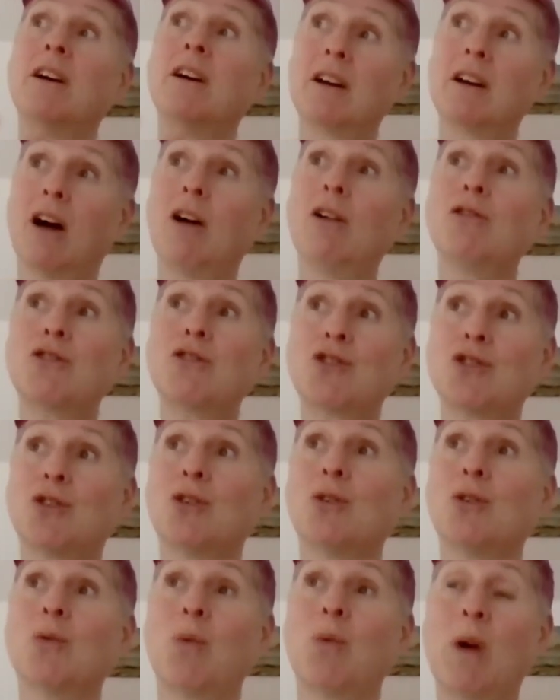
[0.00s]

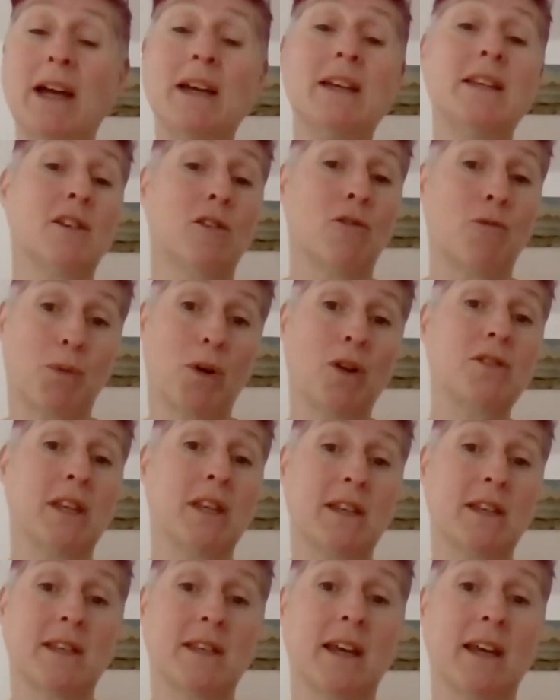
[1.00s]
cultural ways of
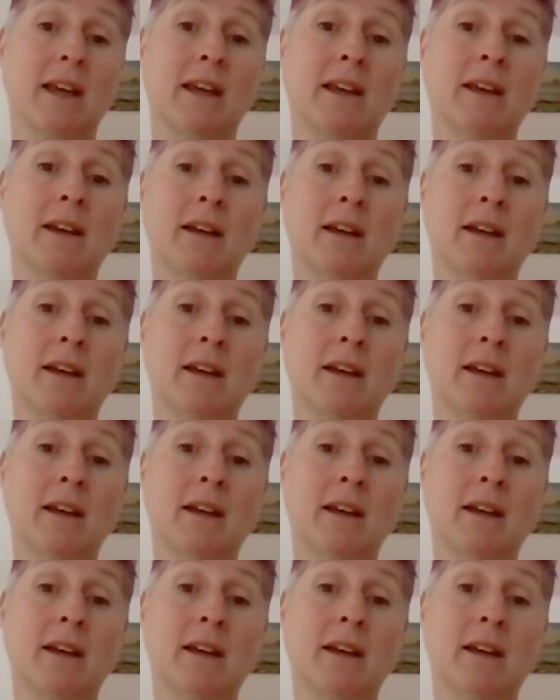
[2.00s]
processing